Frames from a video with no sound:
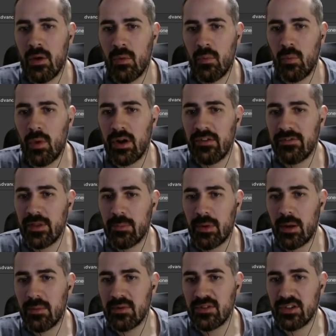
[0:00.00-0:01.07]
one of the
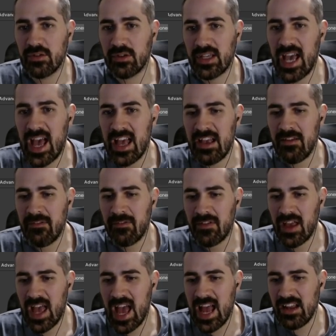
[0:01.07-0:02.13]
problems you'll get if
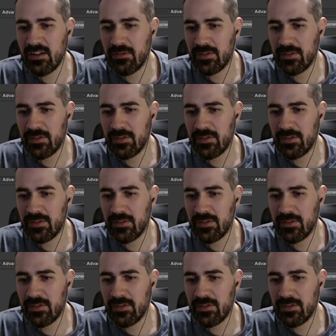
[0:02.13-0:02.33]
any of